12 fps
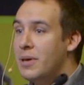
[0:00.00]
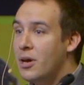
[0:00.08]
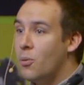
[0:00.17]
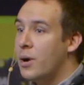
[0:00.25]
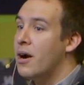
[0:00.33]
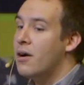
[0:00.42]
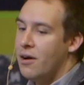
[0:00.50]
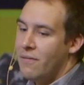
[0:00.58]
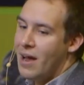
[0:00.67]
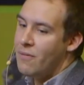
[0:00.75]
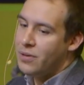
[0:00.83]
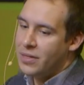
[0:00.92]
be aware of
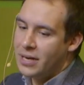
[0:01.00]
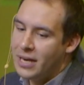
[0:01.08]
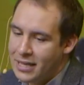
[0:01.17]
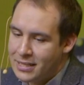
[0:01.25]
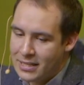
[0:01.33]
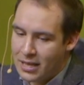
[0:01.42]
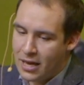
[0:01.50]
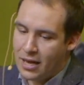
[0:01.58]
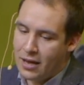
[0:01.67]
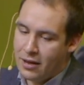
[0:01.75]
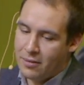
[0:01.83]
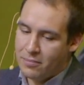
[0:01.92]
everything that's
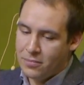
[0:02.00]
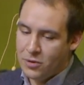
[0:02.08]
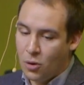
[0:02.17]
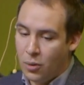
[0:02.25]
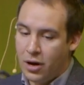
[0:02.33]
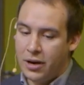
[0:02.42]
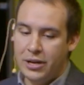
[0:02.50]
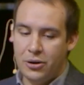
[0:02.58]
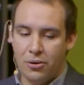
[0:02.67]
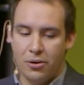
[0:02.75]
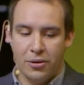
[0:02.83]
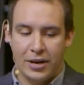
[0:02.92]
going on in
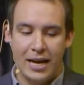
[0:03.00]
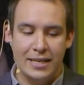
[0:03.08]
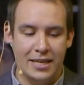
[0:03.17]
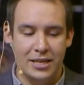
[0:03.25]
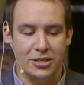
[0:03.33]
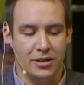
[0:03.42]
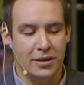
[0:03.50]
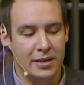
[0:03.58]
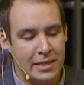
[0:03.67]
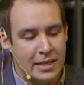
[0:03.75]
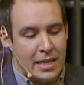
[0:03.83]
your organization.